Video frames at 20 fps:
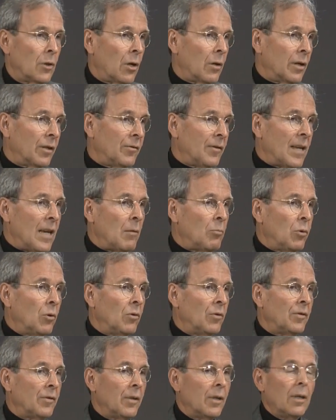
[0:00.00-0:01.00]
are
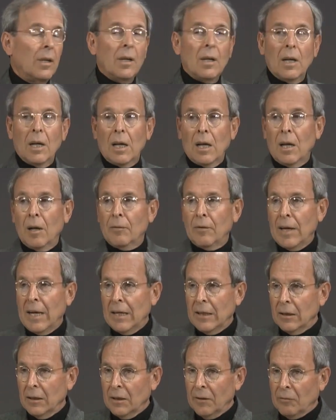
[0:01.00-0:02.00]
examples of
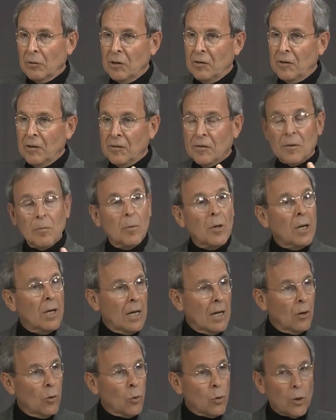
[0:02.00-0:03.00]
a delivery system.
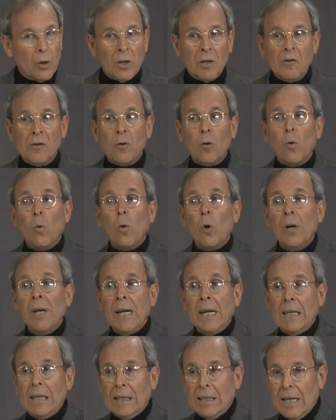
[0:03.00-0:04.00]
Oregon's
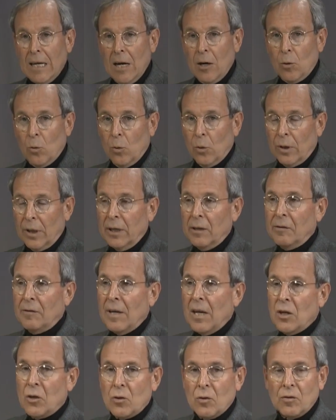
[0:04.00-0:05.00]
coordinated care
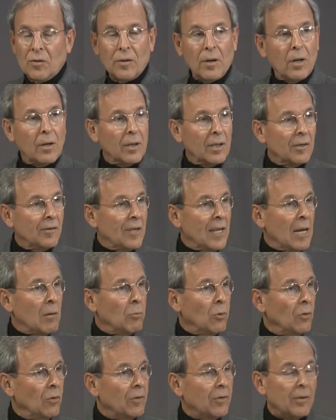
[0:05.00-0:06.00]
organizations are
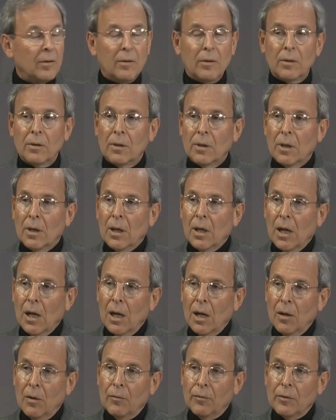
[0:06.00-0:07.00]
examples
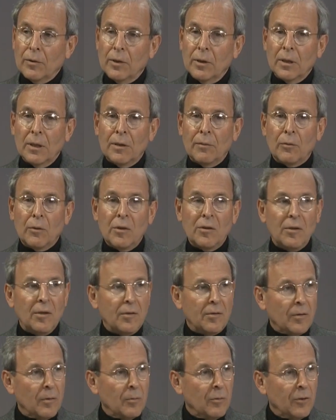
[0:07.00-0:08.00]
of delivery
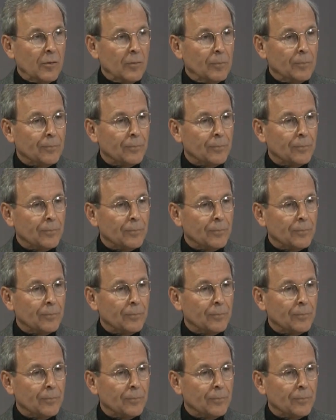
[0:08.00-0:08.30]
systems.